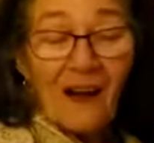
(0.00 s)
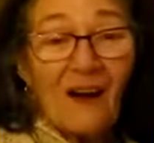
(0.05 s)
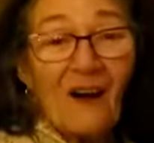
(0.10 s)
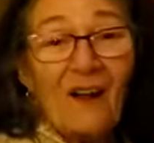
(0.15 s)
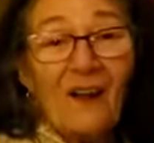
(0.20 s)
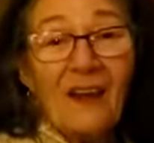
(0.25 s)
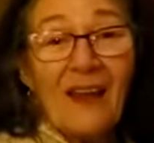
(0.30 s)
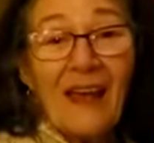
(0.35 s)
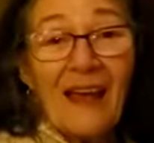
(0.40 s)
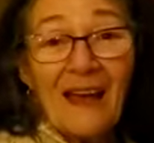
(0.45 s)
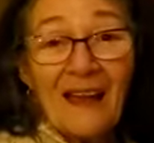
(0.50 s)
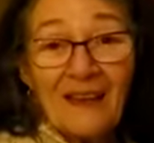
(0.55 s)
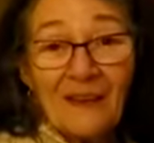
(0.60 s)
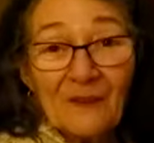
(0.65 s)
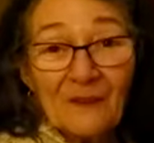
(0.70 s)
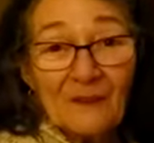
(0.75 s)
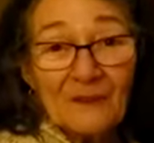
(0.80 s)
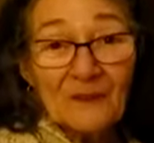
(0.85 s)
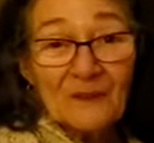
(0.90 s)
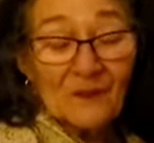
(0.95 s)
All
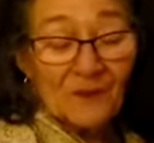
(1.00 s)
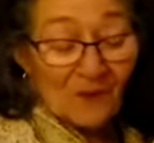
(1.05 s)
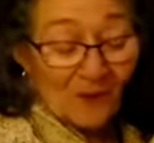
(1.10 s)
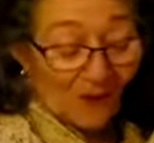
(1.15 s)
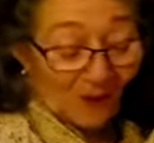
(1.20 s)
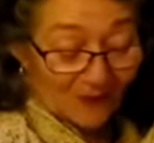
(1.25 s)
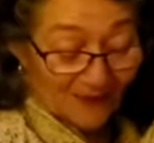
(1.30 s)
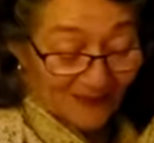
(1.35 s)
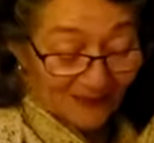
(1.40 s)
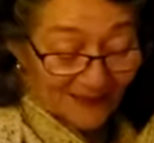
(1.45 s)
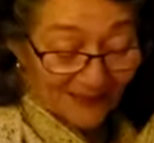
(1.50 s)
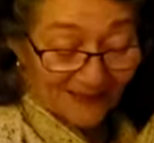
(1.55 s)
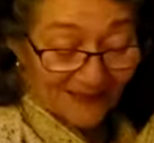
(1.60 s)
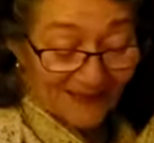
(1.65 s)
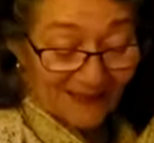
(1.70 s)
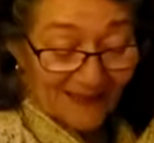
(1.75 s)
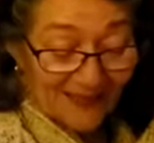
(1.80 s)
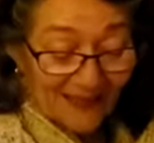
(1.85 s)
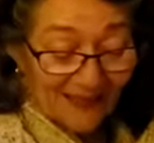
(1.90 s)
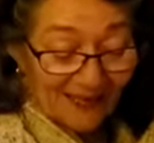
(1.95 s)
Hallows or All
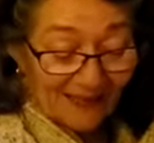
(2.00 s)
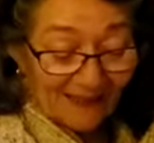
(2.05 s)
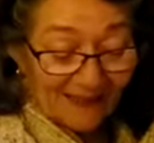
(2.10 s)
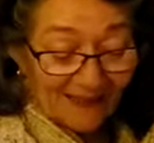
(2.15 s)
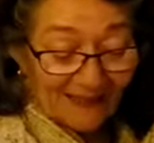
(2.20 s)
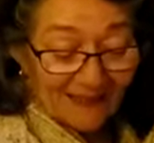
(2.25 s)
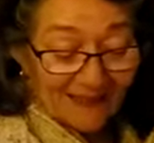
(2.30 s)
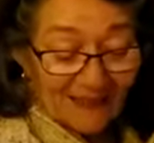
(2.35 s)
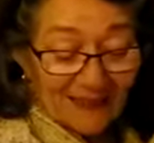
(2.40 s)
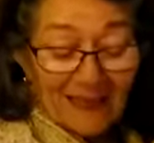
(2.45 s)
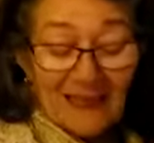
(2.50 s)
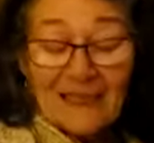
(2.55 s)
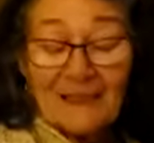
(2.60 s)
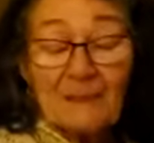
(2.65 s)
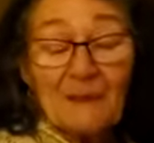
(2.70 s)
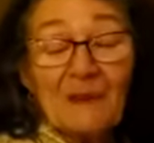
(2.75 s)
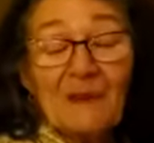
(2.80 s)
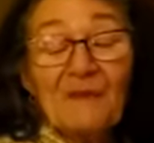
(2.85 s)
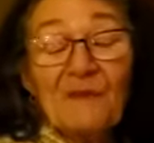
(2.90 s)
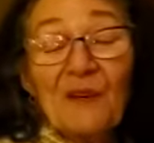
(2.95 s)
Saints Day has
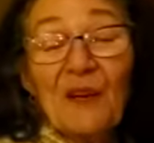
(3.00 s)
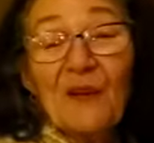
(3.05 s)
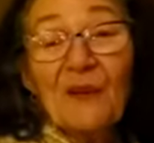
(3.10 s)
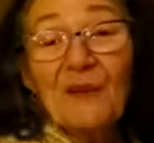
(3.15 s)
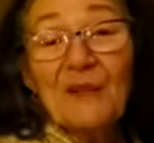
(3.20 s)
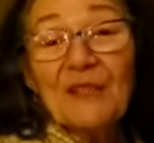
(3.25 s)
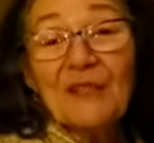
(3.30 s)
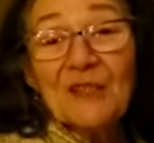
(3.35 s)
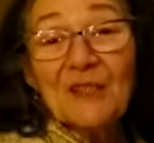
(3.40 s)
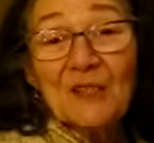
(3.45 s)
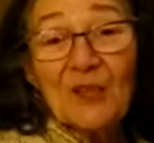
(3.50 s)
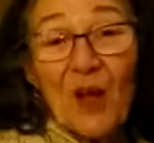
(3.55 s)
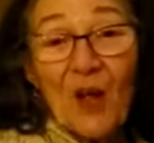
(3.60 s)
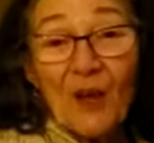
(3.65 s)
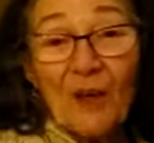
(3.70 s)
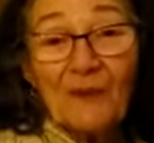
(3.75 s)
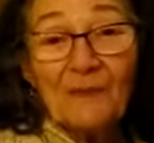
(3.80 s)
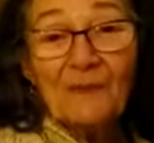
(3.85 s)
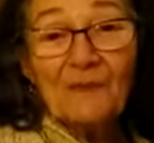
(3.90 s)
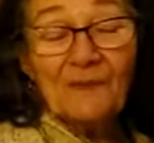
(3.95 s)
been a very
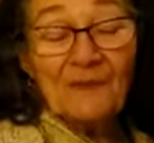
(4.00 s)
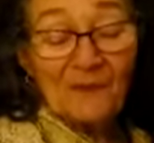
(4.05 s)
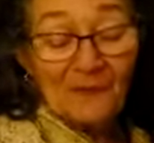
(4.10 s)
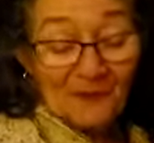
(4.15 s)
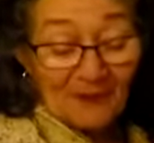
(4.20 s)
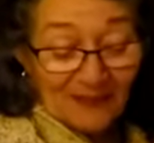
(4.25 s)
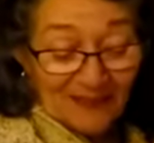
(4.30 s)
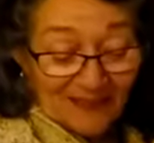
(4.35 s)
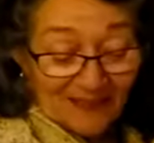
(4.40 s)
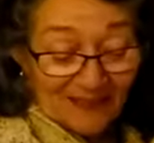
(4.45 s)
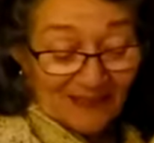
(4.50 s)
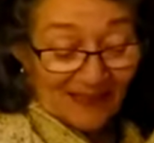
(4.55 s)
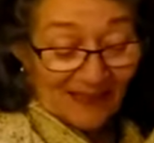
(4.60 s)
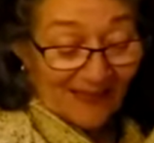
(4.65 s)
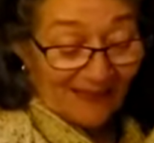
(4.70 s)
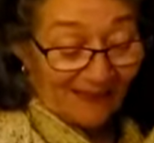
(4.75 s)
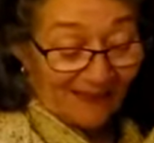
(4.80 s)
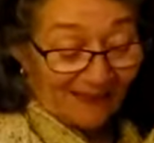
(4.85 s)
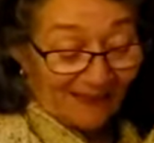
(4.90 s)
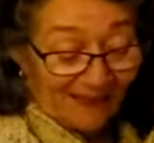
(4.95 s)
solemn feast
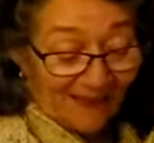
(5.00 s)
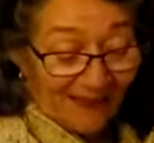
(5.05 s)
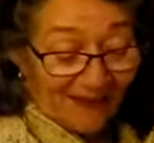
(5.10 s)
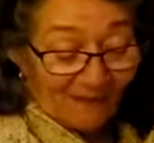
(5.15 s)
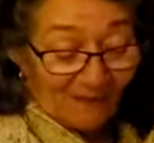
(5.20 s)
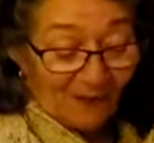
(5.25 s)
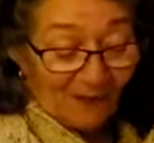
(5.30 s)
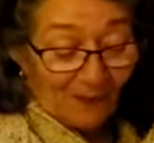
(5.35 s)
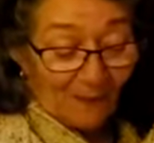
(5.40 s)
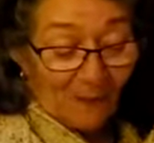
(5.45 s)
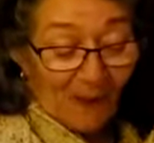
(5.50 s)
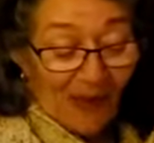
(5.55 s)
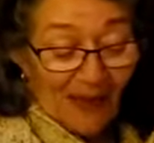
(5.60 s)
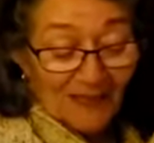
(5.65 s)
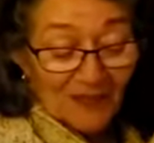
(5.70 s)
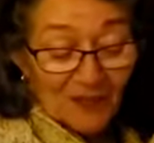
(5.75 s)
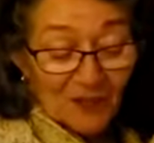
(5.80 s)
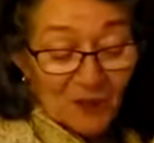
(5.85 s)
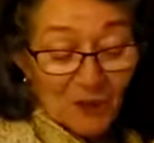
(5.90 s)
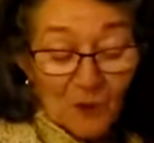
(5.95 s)
day for the
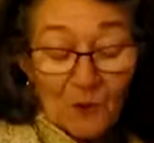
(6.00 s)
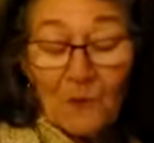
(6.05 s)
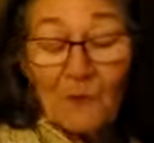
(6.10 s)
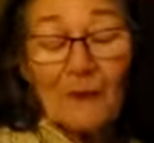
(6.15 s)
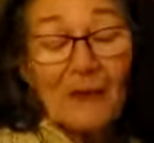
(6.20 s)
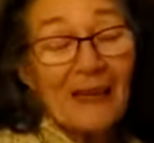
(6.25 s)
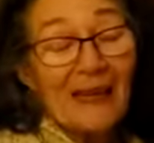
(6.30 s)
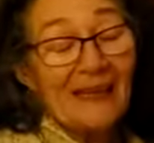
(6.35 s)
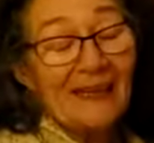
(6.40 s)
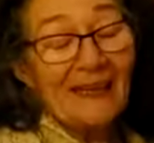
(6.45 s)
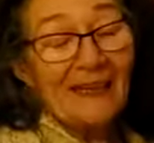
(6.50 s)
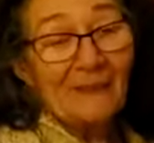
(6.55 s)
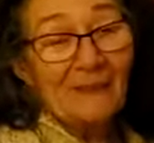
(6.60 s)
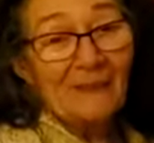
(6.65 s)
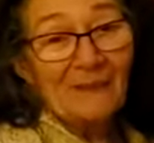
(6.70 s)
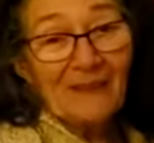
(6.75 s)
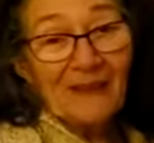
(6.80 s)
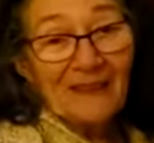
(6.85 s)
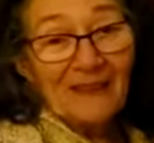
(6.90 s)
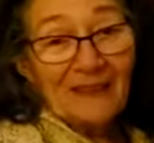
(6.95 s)
past two millennium
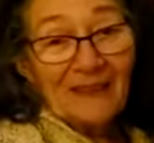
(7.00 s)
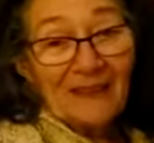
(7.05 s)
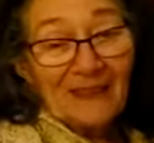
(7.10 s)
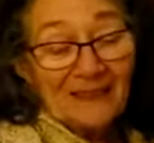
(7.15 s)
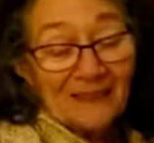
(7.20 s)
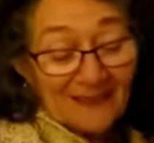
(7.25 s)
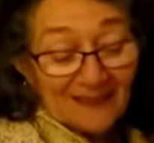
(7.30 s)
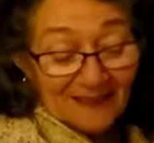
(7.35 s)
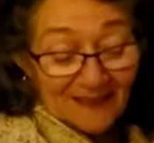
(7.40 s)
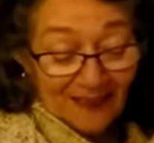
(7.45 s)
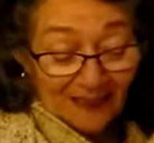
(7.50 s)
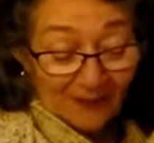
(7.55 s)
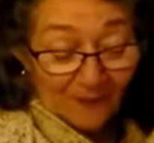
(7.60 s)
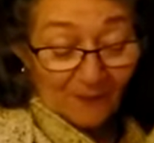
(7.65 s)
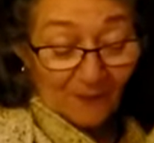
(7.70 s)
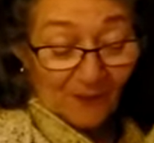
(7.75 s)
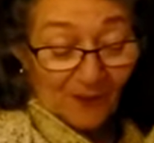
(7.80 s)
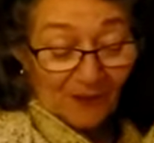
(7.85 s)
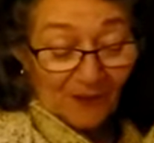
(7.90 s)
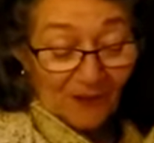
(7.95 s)
as a
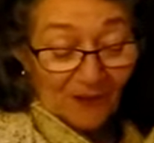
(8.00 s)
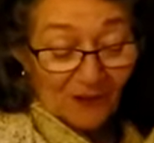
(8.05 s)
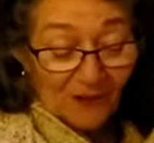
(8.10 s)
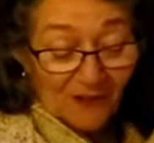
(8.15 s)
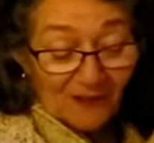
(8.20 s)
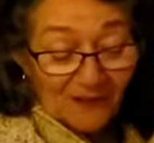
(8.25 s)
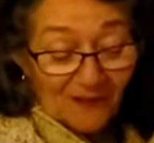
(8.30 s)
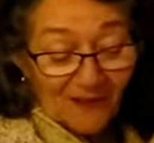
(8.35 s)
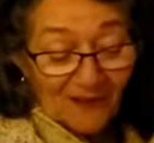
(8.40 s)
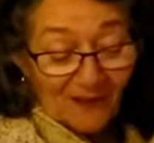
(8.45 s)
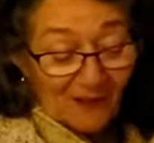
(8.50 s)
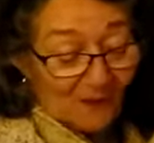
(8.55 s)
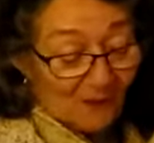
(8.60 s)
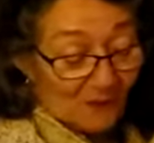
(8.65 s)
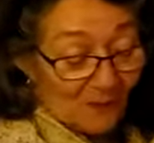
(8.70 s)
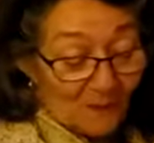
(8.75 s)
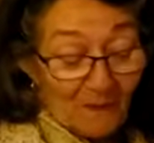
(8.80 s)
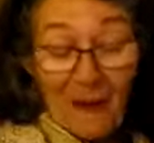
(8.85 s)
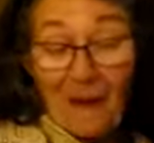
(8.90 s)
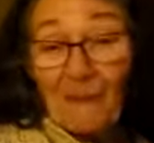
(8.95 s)
celebration,
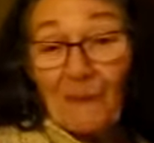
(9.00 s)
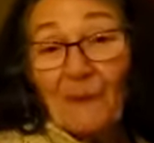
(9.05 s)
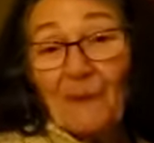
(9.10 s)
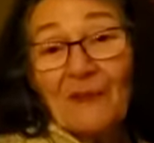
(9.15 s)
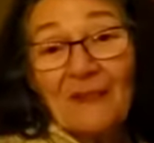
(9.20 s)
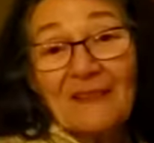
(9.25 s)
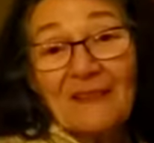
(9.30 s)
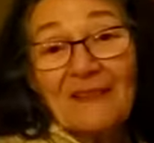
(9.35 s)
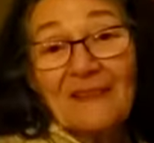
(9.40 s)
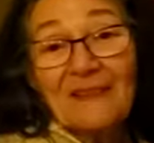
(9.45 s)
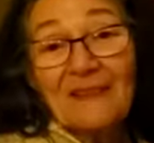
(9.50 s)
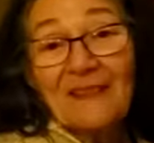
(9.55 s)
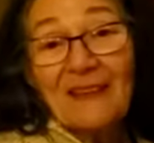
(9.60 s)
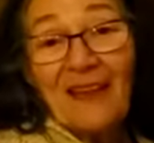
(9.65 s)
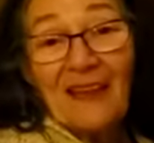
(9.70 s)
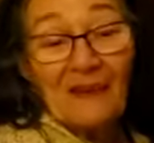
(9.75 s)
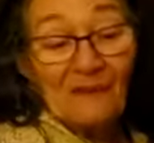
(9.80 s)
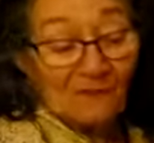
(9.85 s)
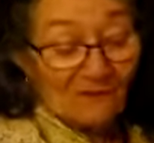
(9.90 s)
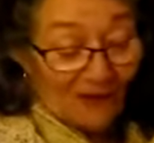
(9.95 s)
remembrance,
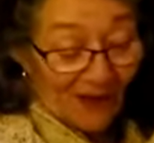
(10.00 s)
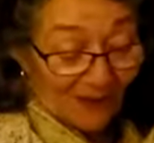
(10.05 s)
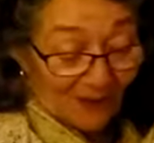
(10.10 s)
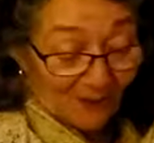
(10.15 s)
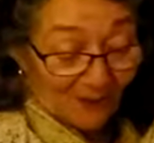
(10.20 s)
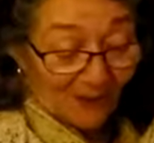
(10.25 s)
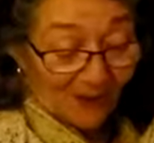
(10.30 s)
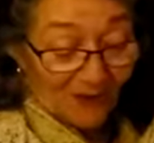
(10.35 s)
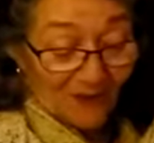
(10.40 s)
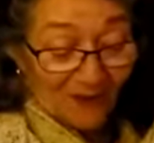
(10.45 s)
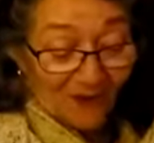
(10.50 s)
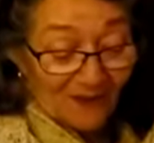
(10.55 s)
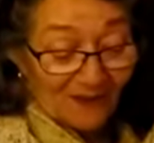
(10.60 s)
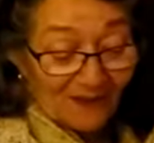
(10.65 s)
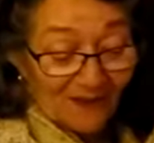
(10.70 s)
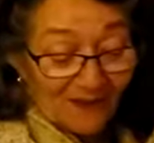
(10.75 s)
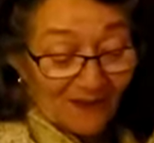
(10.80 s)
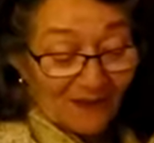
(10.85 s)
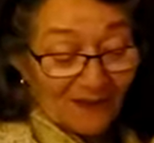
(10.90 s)
and veneration